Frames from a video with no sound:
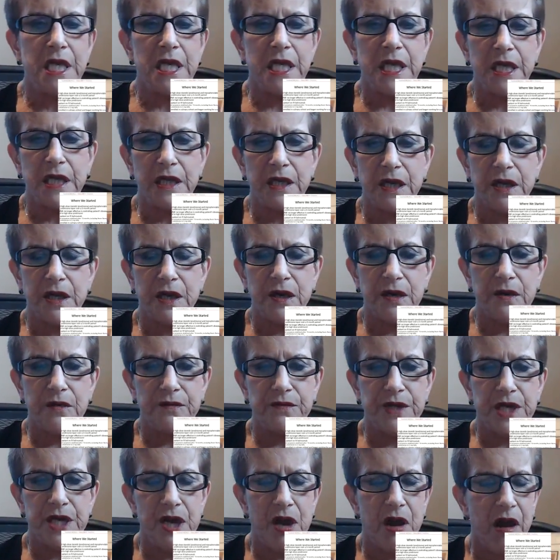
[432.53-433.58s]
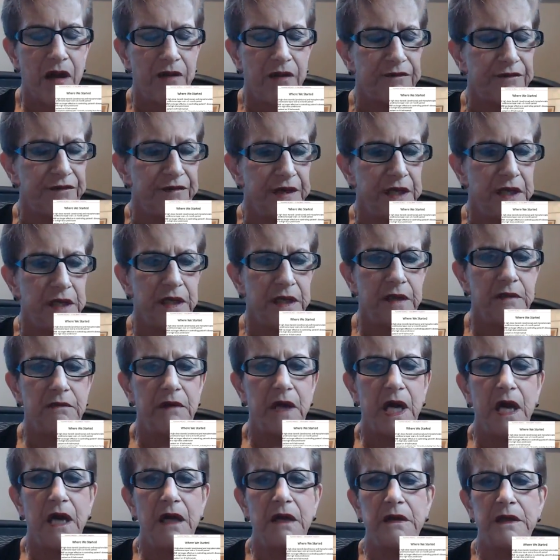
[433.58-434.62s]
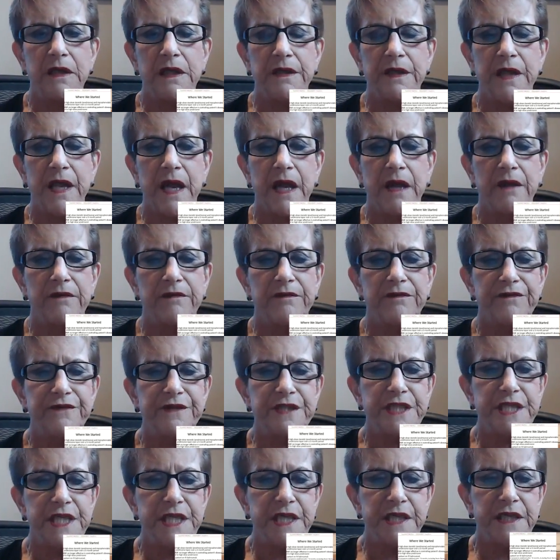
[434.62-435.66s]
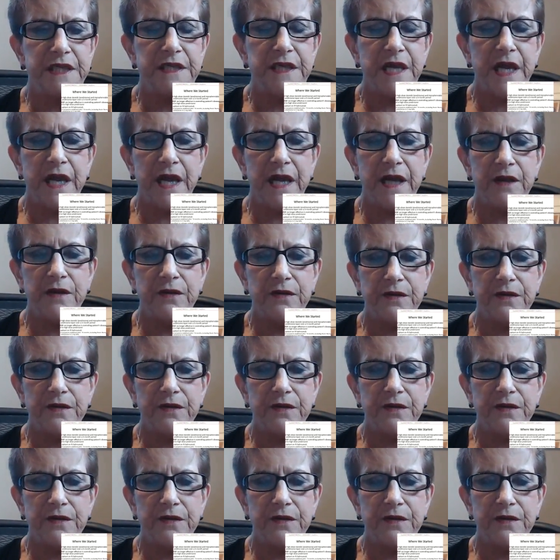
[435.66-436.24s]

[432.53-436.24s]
not feeling well, and that fatigue day,